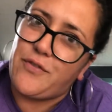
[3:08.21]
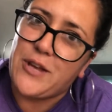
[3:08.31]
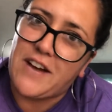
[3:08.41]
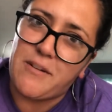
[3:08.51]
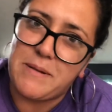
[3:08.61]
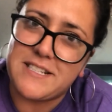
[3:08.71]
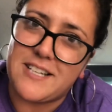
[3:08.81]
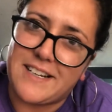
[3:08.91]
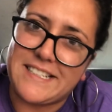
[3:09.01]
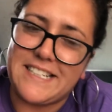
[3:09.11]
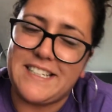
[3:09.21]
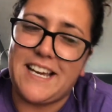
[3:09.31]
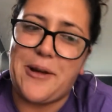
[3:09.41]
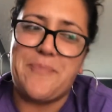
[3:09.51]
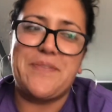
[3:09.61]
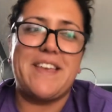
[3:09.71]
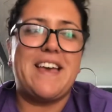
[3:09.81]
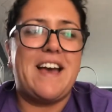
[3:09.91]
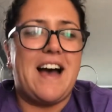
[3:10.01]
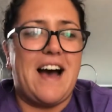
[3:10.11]
You haven't been sucked in yet
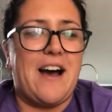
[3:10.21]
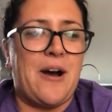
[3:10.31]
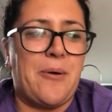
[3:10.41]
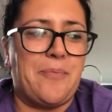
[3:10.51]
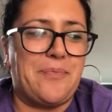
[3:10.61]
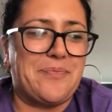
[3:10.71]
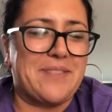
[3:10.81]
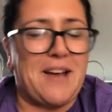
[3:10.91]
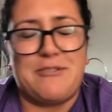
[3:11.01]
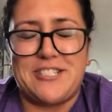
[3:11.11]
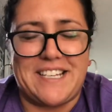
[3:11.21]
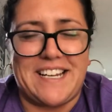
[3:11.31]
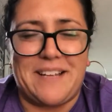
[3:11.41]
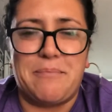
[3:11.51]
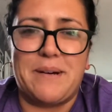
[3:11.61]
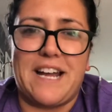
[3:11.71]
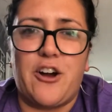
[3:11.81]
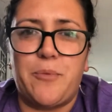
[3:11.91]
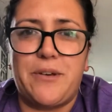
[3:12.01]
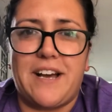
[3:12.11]
um, I'm just kidding. But I
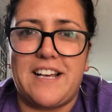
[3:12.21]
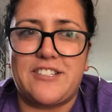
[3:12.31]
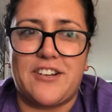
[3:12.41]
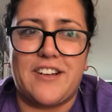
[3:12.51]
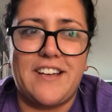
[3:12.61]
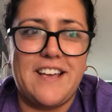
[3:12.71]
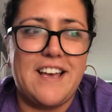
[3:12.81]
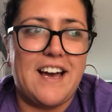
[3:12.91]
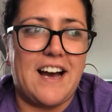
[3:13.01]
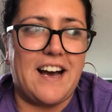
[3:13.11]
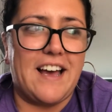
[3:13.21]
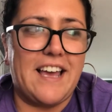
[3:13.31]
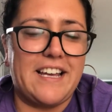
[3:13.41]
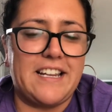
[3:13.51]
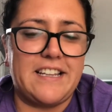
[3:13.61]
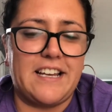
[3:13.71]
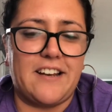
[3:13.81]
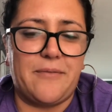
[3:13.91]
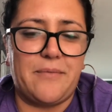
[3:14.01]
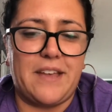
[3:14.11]
hope you guys are uh, hanging in
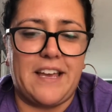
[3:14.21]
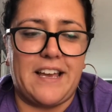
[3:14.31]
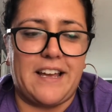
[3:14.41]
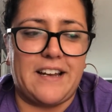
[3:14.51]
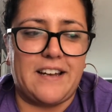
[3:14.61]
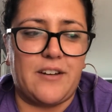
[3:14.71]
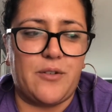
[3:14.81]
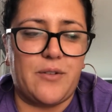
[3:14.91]
there and